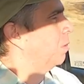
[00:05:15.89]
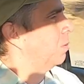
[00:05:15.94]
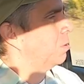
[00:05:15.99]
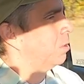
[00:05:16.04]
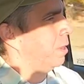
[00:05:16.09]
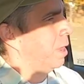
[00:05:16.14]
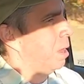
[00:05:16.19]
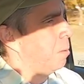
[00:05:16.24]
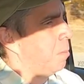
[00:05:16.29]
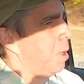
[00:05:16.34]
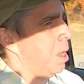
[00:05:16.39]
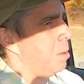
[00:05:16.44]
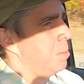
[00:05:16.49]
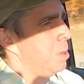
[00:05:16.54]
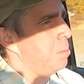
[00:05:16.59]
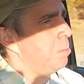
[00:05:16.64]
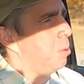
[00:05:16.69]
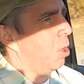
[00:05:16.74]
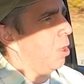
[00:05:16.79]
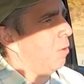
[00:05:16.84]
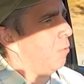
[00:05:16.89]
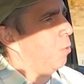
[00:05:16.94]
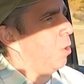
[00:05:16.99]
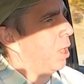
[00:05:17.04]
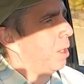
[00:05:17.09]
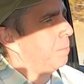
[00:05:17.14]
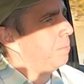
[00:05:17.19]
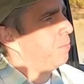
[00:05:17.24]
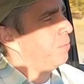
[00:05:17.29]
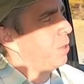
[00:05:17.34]
So that might be part of
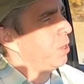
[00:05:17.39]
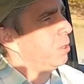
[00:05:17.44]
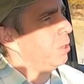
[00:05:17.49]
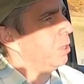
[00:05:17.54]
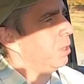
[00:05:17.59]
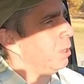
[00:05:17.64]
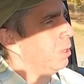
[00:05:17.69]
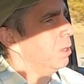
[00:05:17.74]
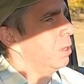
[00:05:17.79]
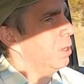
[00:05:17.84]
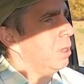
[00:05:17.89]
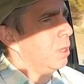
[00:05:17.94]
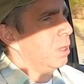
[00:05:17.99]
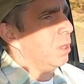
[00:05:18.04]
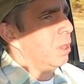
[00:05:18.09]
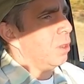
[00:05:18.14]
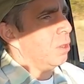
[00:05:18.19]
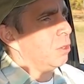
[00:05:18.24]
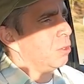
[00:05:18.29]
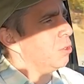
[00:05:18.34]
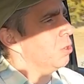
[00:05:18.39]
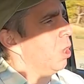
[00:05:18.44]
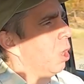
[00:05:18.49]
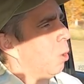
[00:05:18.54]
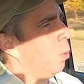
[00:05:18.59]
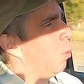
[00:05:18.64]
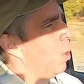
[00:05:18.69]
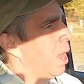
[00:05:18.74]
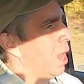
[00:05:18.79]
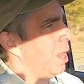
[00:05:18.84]
what I'm feeling. There's
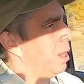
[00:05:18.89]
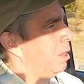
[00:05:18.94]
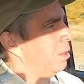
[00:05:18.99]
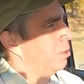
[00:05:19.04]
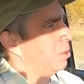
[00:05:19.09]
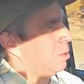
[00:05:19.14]
no wind.